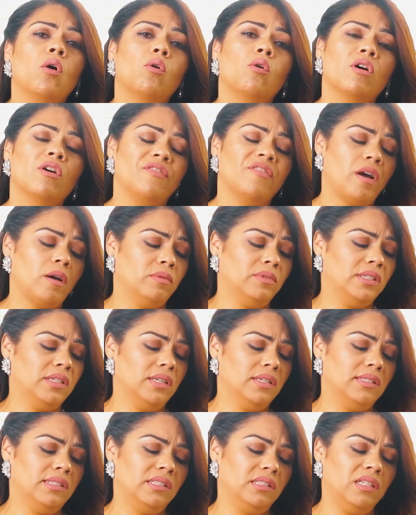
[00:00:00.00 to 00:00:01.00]
or if I was
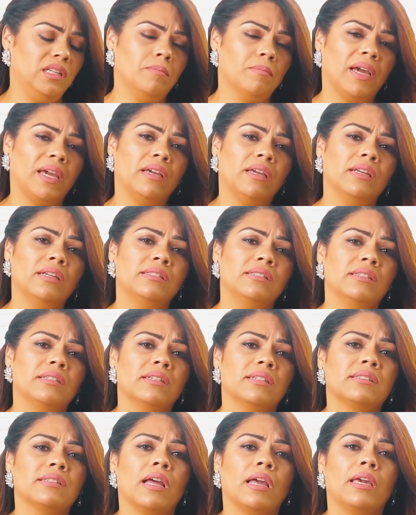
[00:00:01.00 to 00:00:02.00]
going to see my kids in
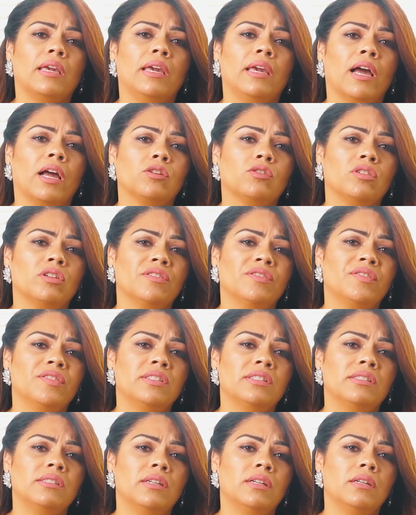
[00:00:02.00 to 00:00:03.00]
a psychiatric
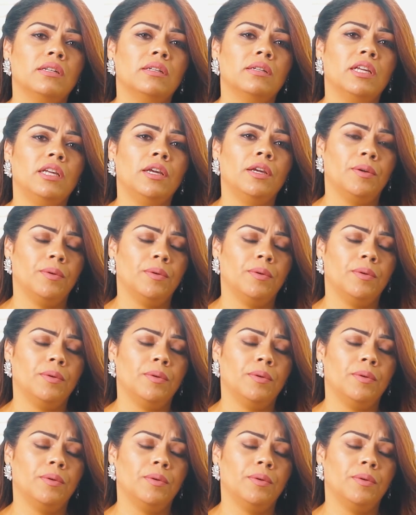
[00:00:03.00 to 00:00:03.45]
facility,